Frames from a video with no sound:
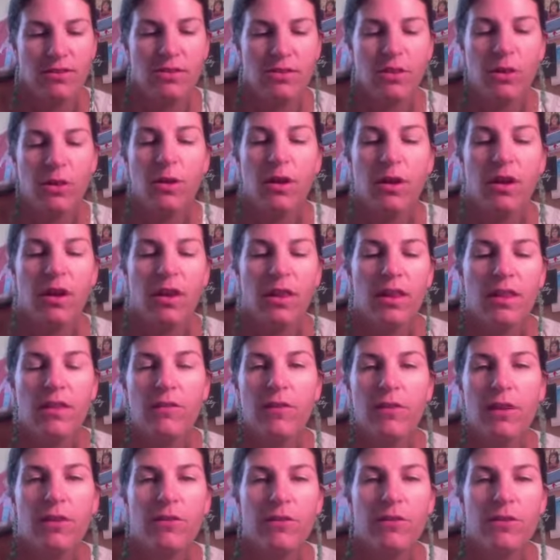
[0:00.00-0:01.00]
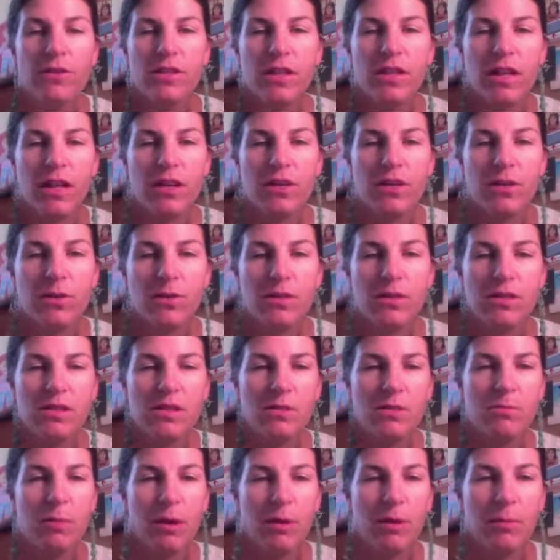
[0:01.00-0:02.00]
So the very first thing I do is
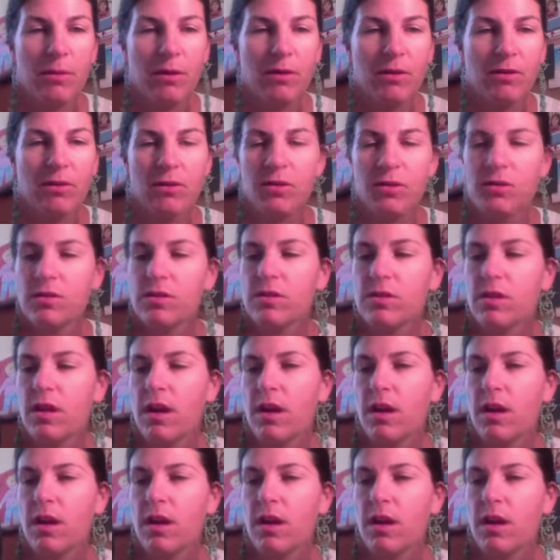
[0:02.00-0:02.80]
this Bare Minerals.